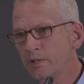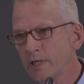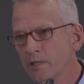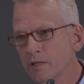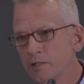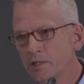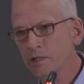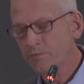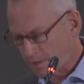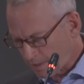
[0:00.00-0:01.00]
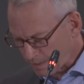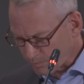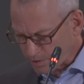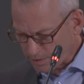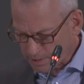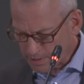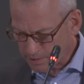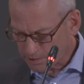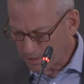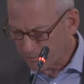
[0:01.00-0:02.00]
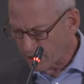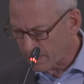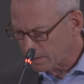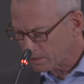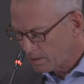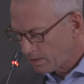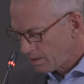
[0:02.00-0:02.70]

technology of the camera that, as they write,